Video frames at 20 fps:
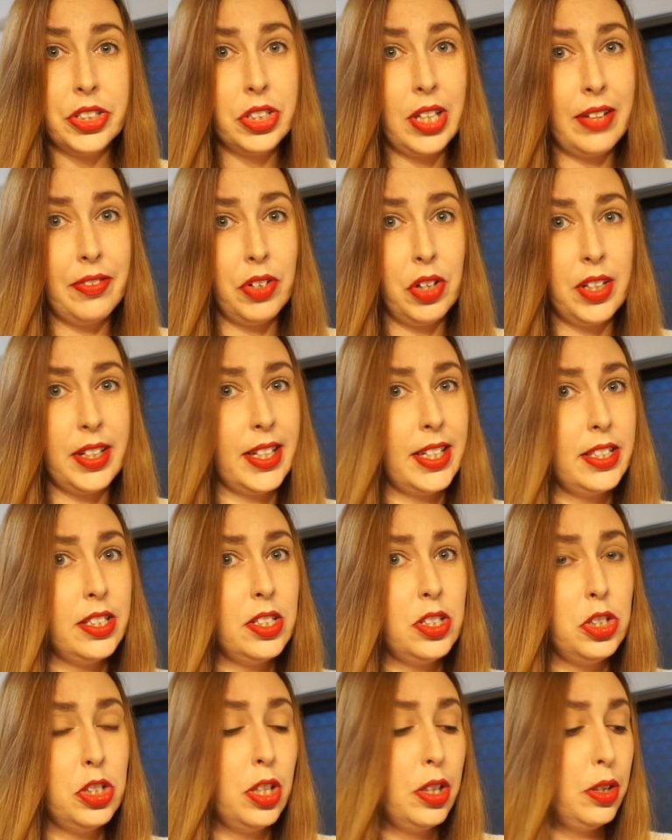level is
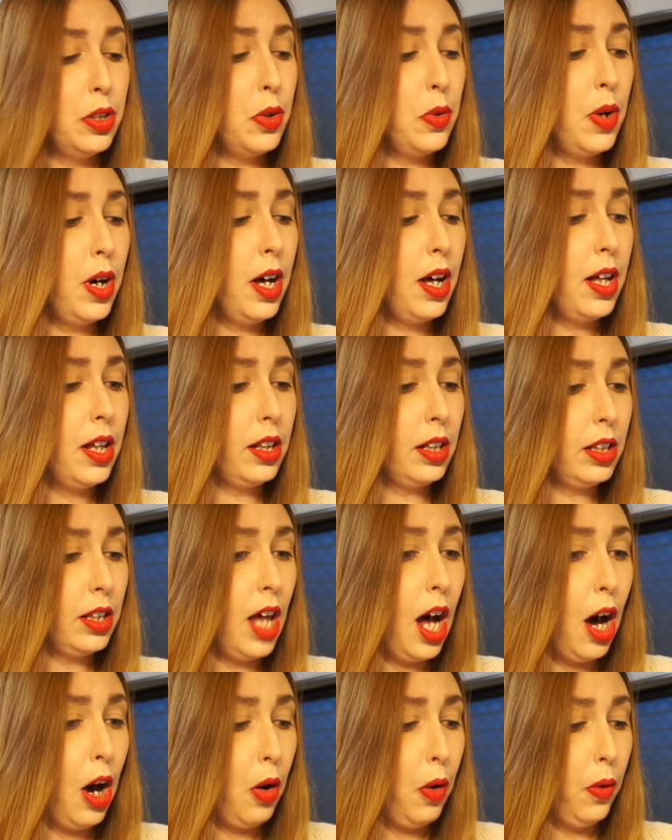too
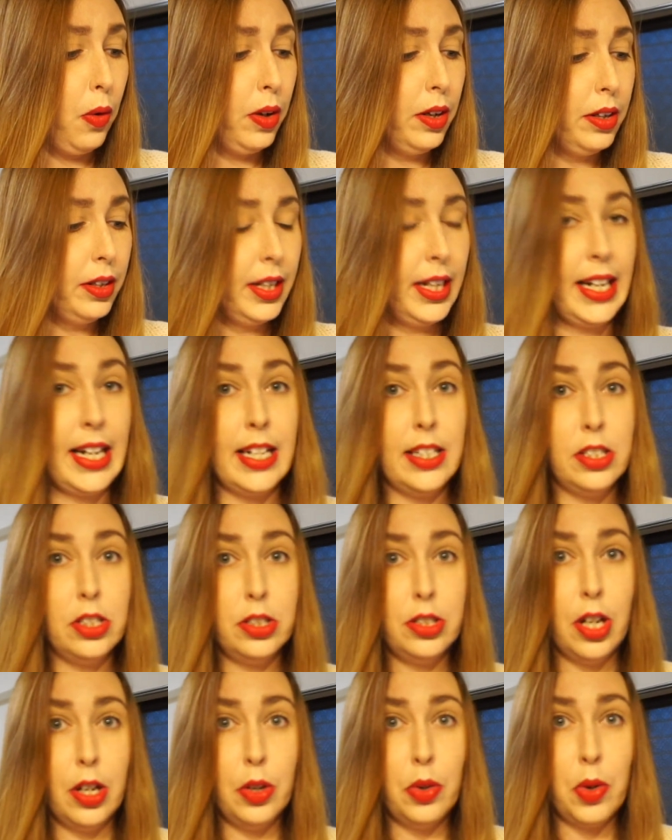low. It is
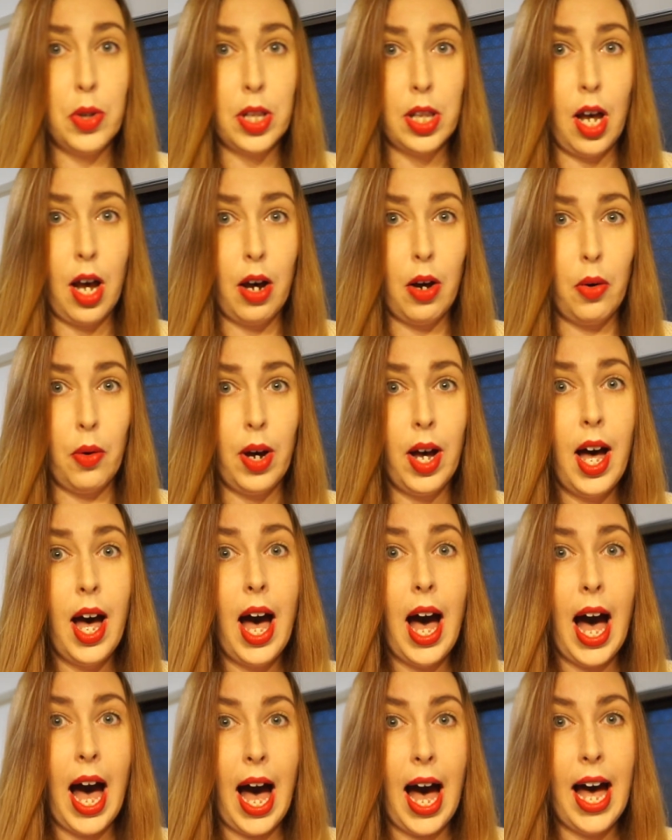too low.
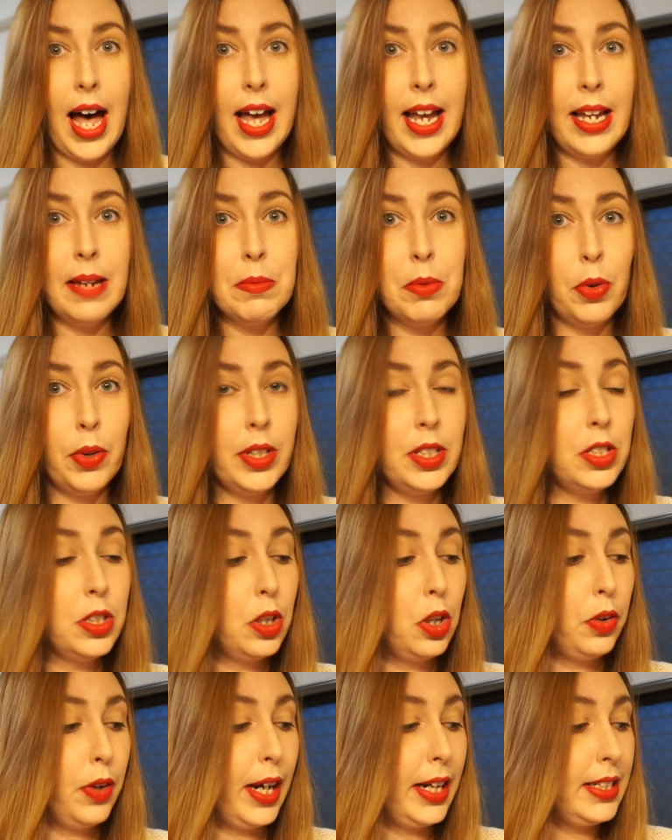I am going to
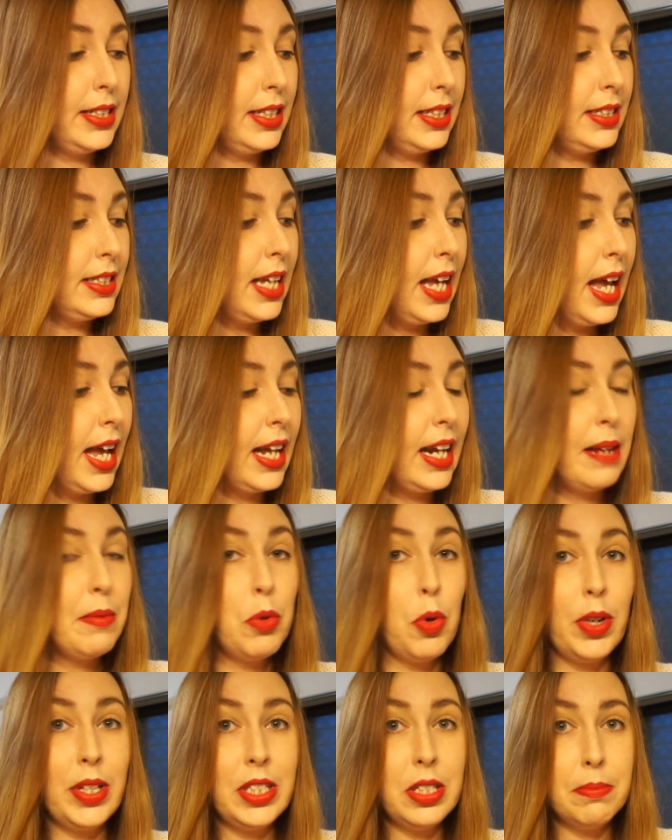correct it and I'm
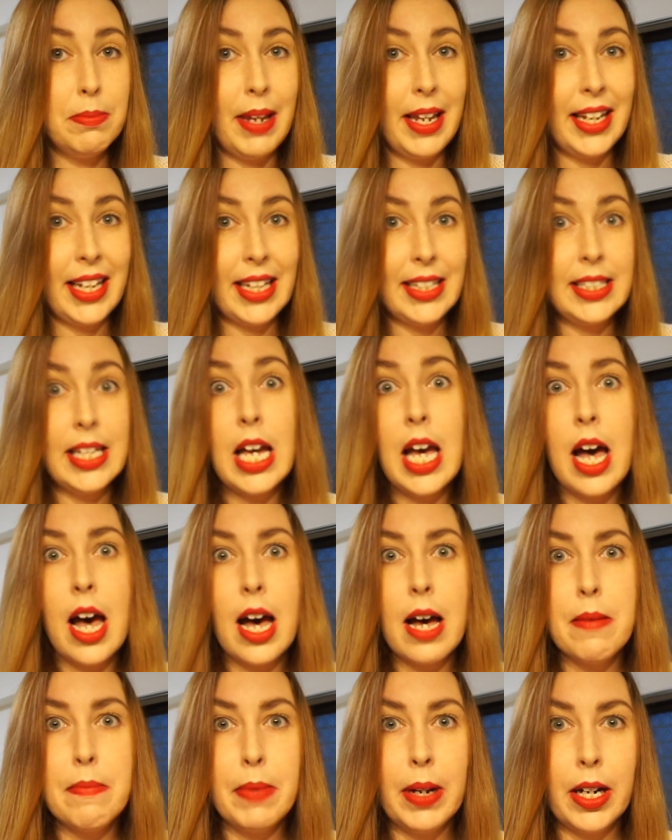going to make it
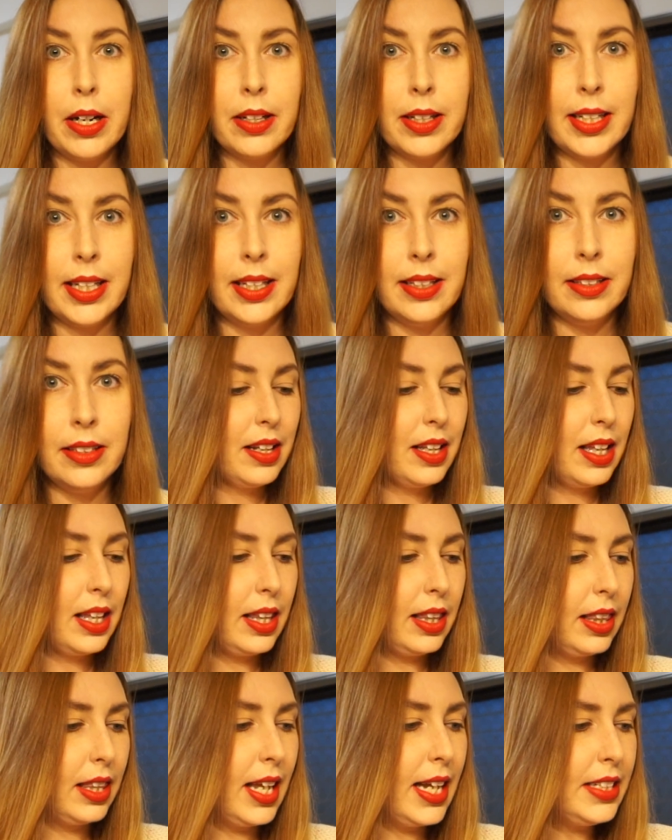American.
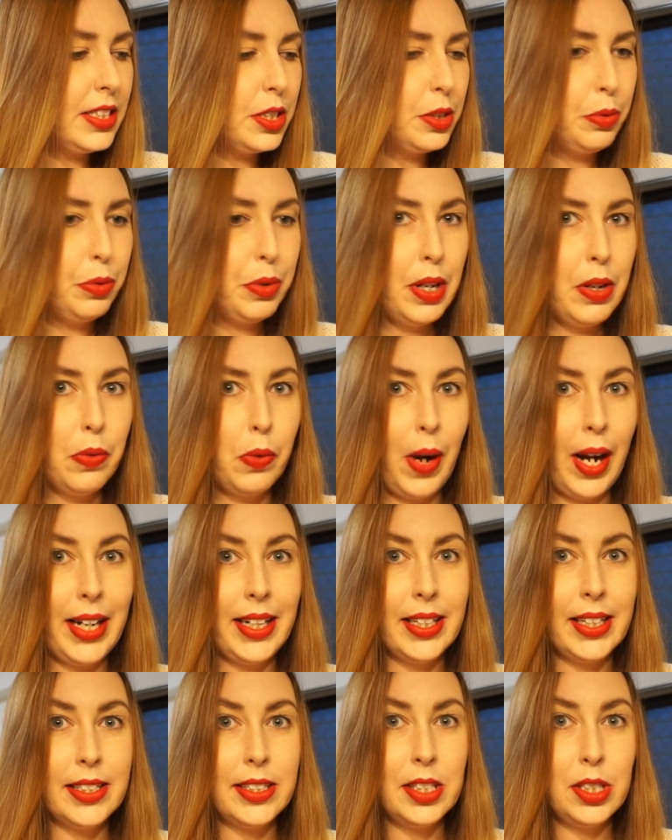Let's rewrite
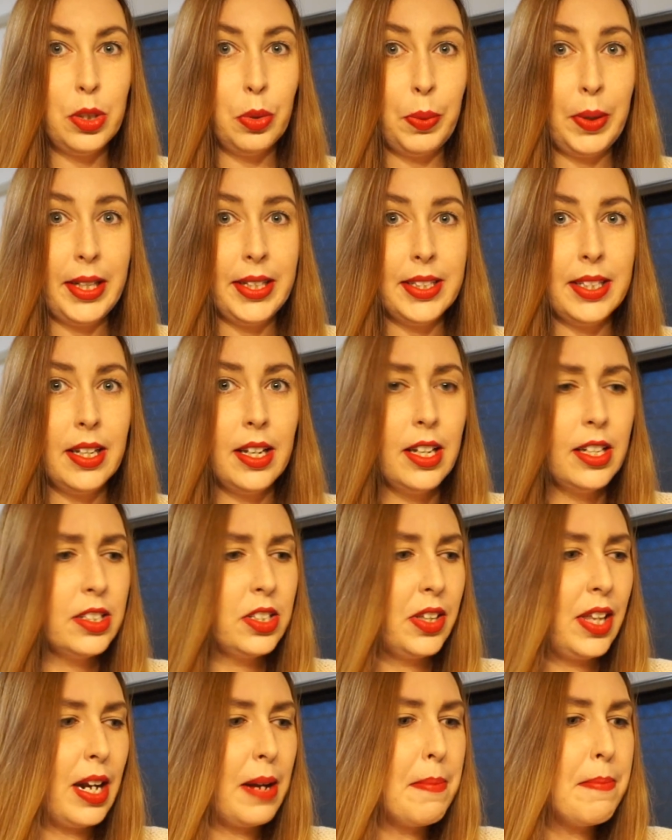his tweet so
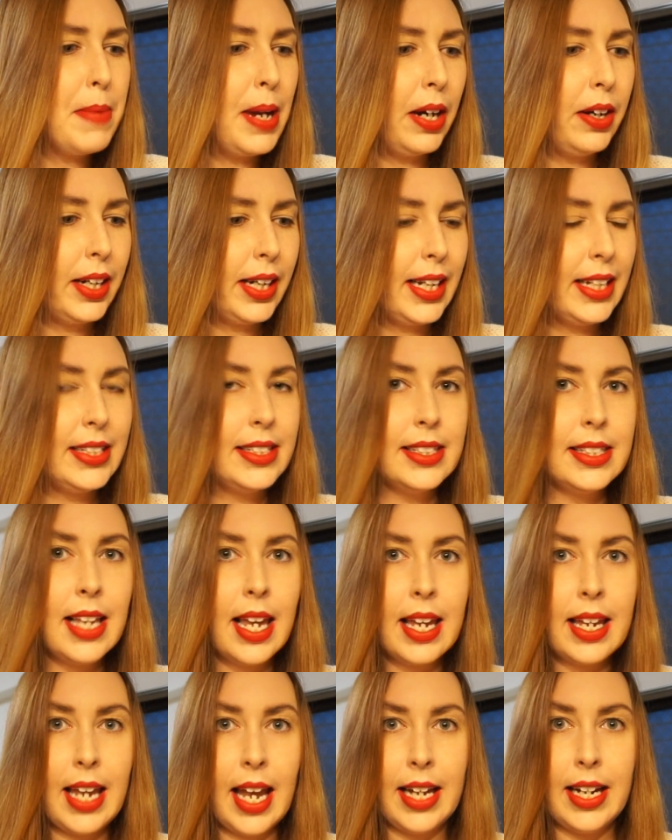that Americans
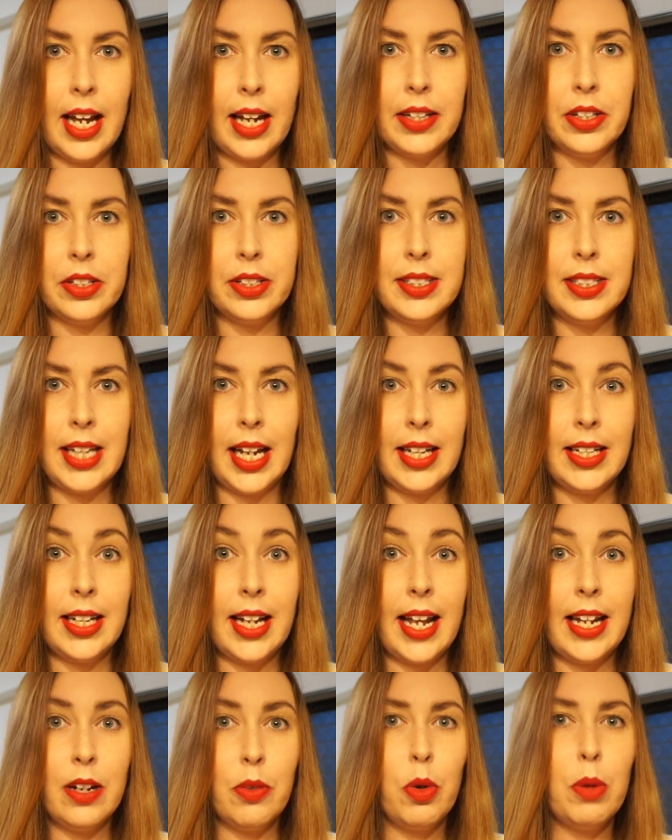can understand it
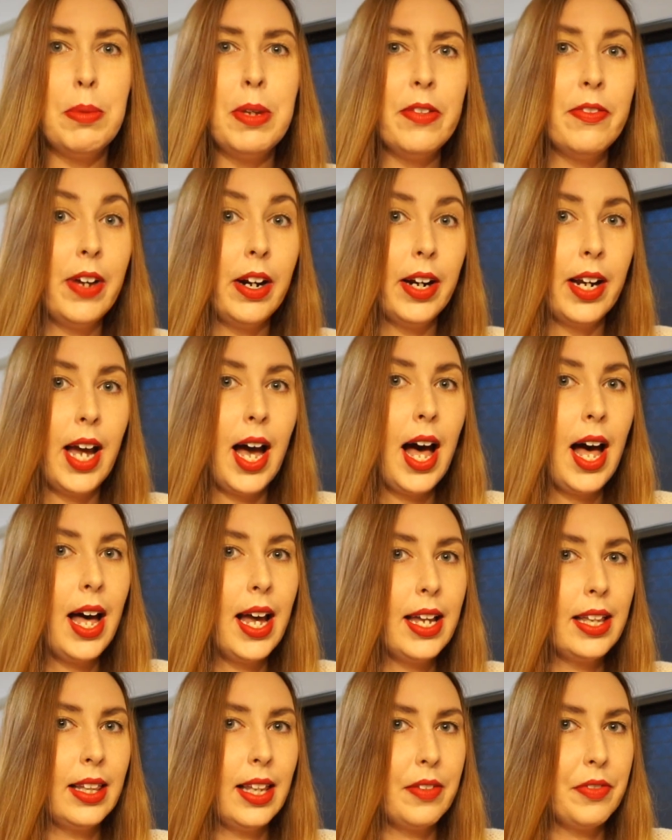and it will be very high
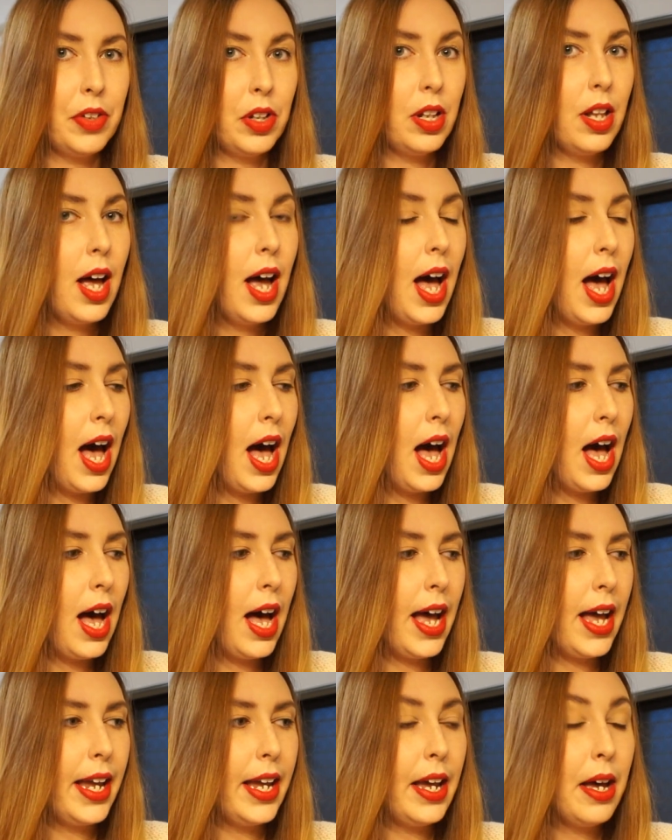level,
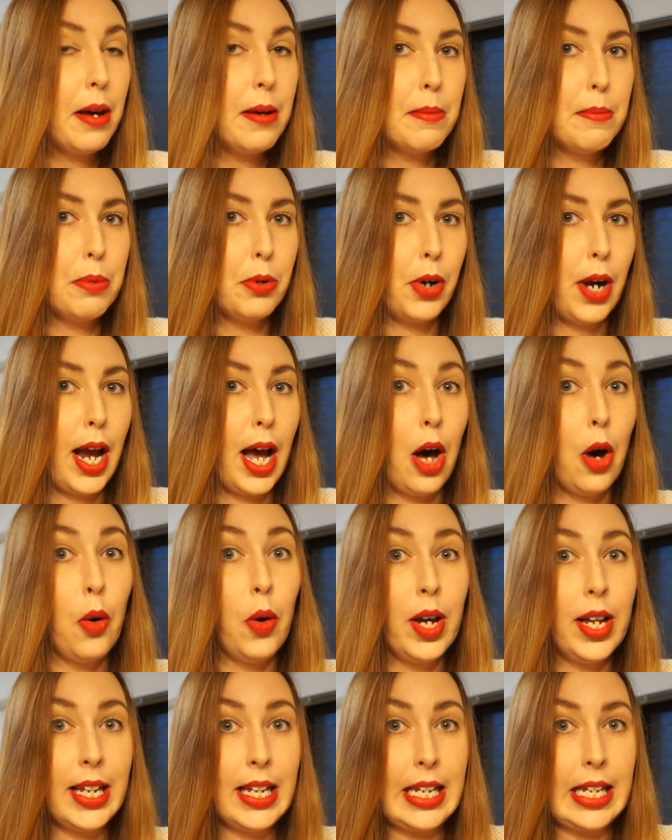highbrow
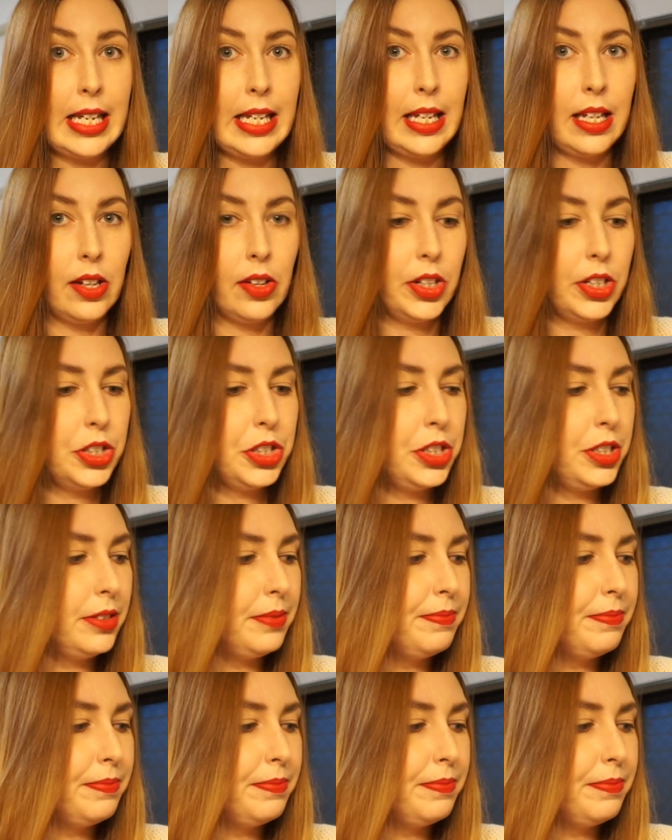English.